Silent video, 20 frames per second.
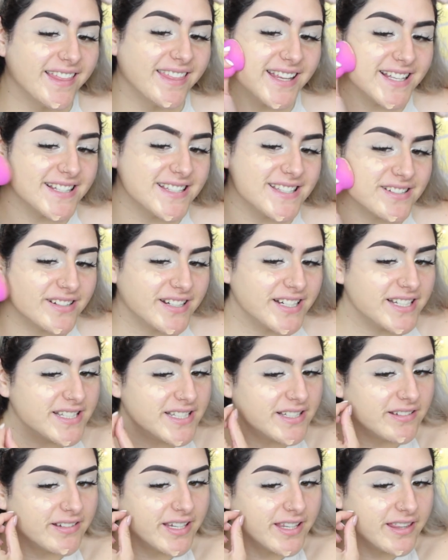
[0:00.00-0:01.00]
That's
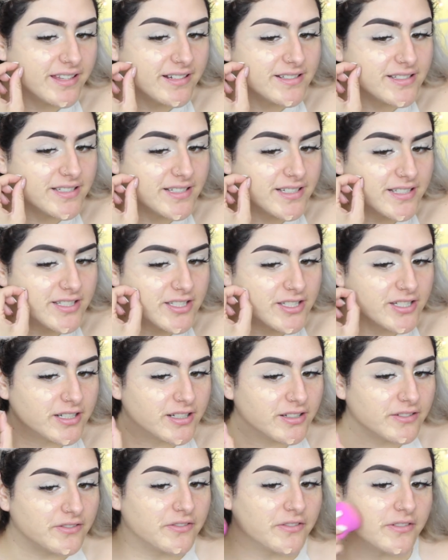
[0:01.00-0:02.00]
crazy. Okay, there's like a
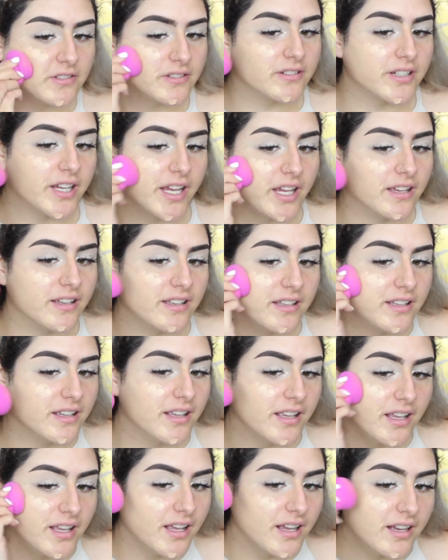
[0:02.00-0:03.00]
chunk of, okay.
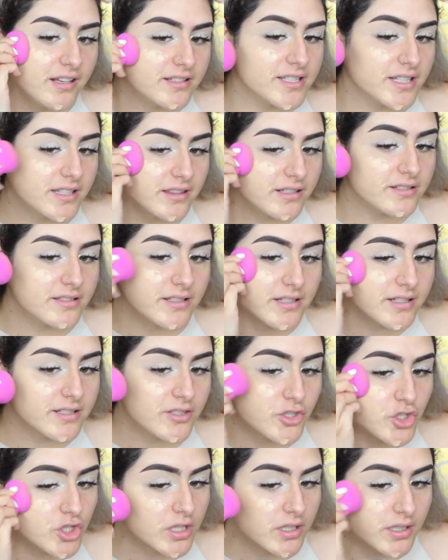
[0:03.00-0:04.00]
It's like there's like
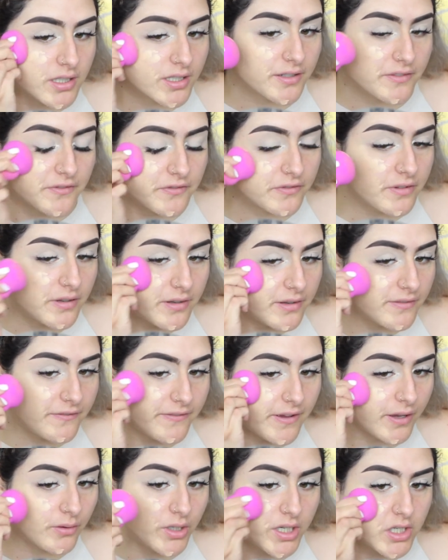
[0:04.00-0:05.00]
a chunk of
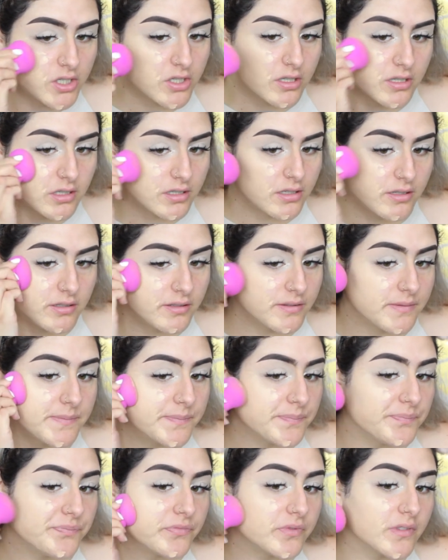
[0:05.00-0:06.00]
foundation.
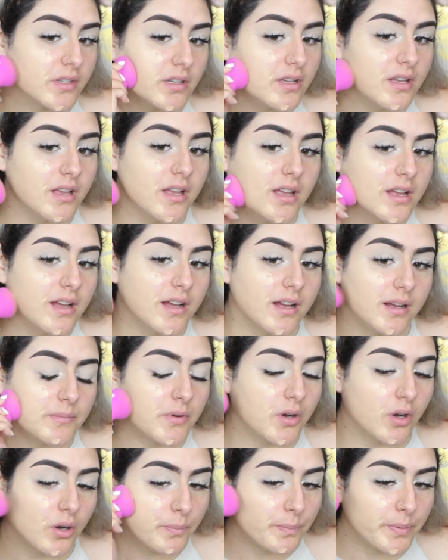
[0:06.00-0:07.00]

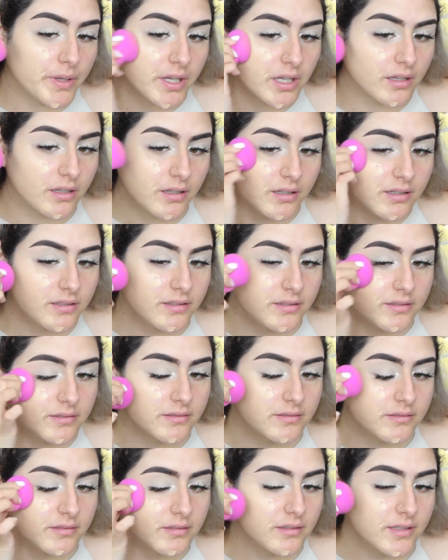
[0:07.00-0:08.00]
I'm hoping
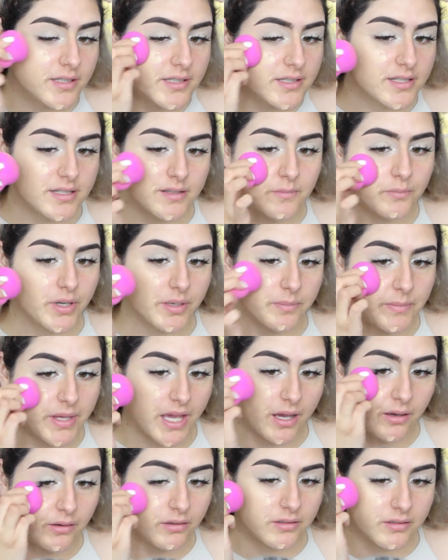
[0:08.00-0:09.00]
this doesn't break me
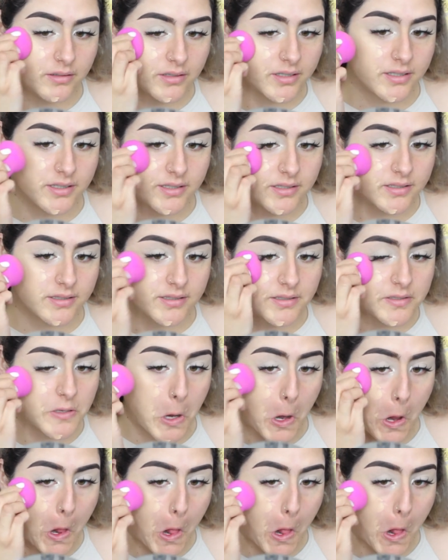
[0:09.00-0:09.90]
out because